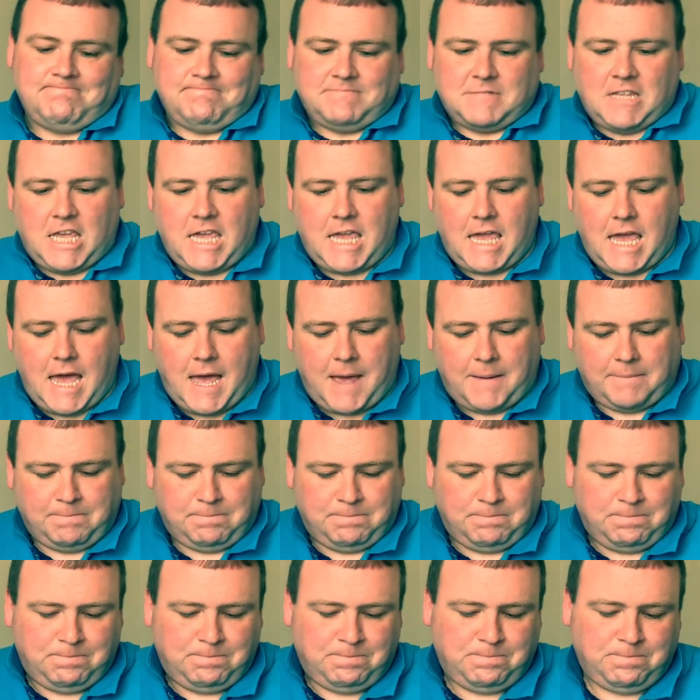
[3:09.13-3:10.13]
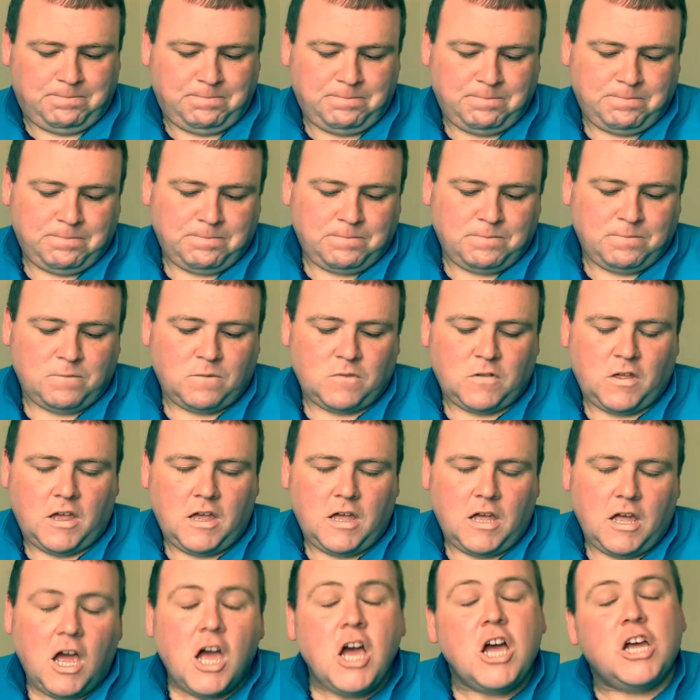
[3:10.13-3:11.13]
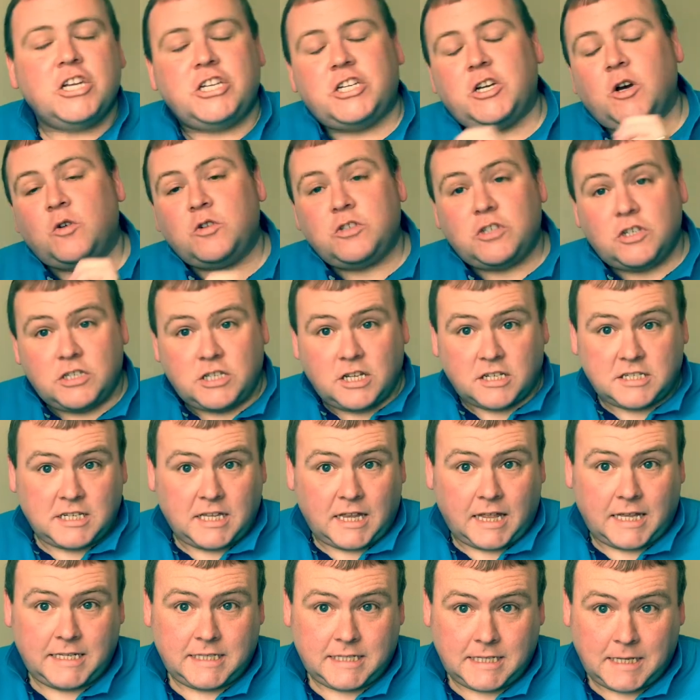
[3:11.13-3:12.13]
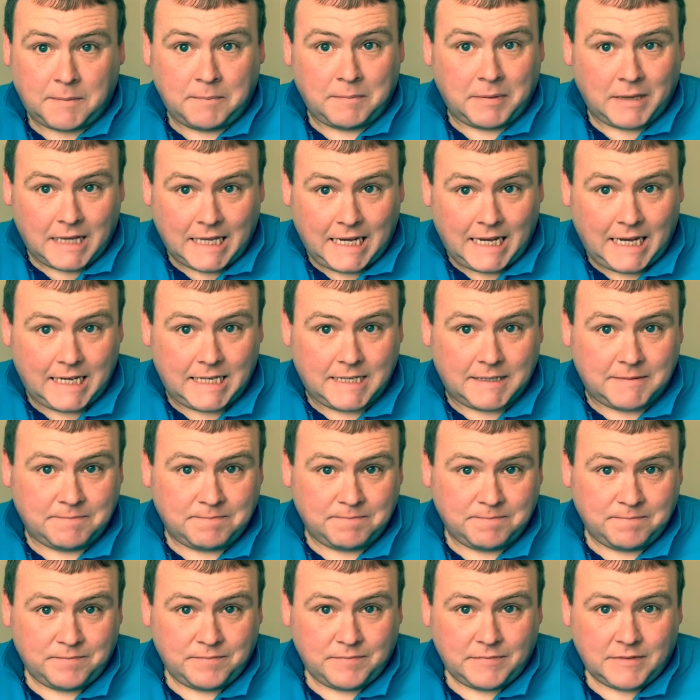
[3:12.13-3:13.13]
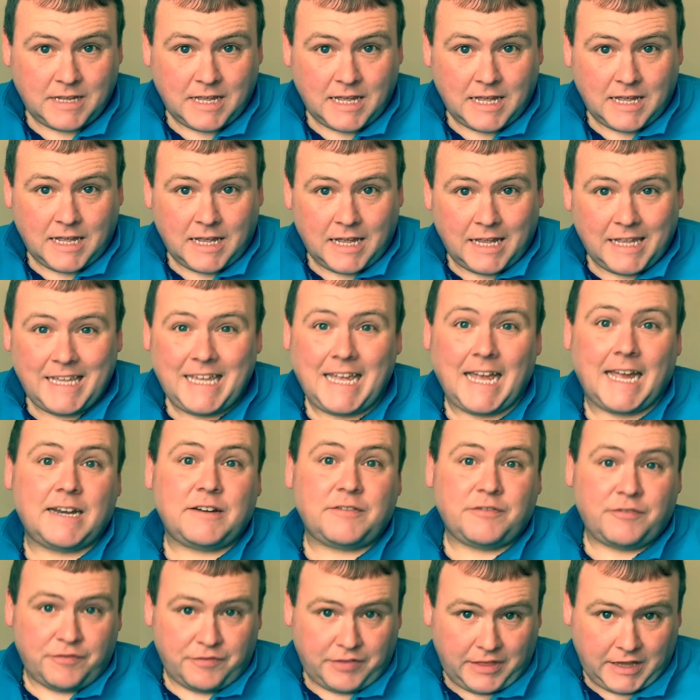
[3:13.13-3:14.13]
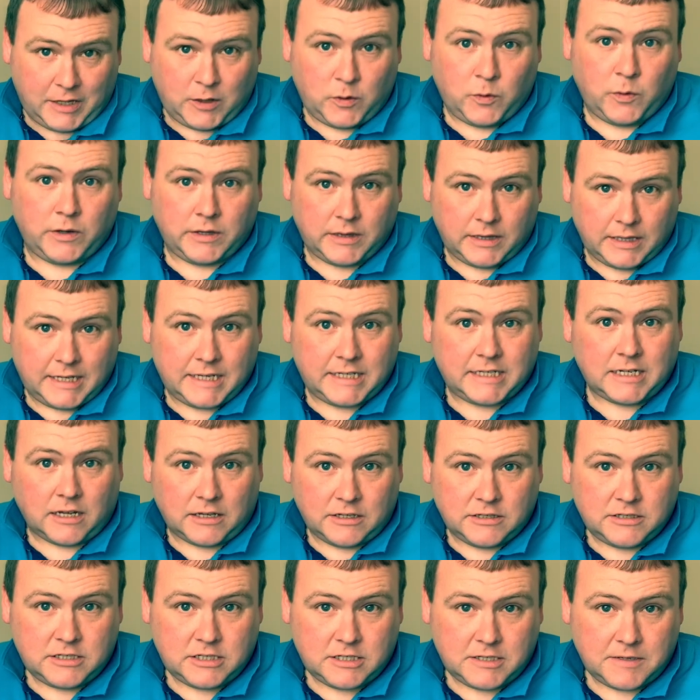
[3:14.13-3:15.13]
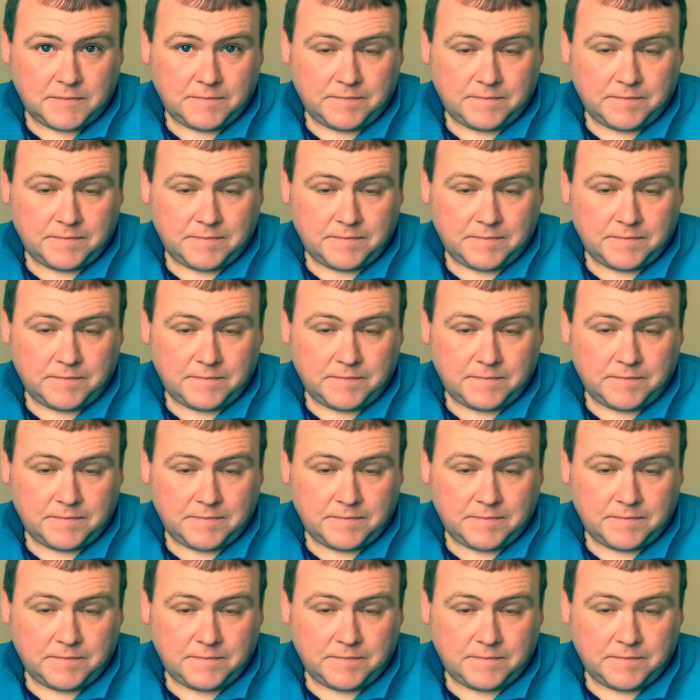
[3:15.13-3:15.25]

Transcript: Yeah. She also doesn't like to complain, yet frequently does.